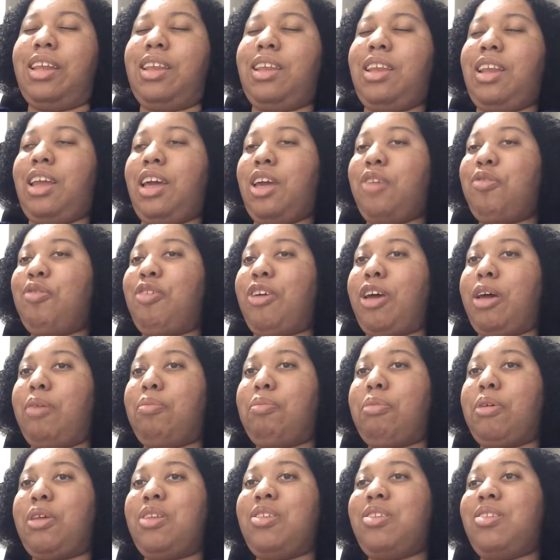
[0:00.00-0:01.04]
Life
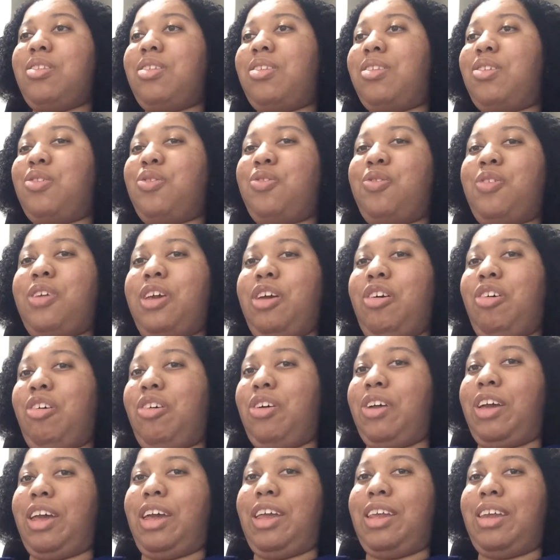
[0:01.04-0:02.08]
happens. We all
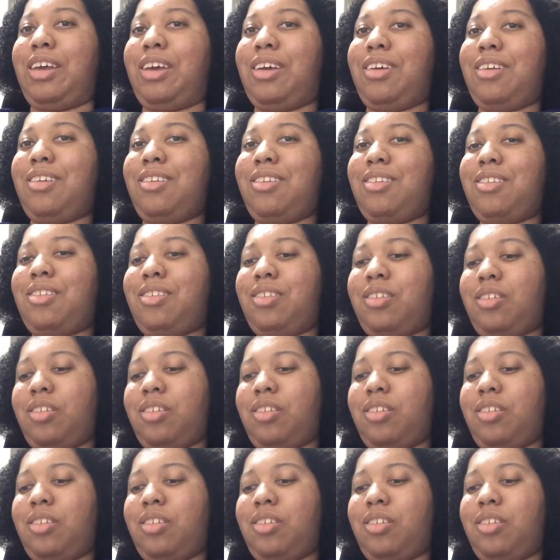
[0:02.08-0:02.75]
get it.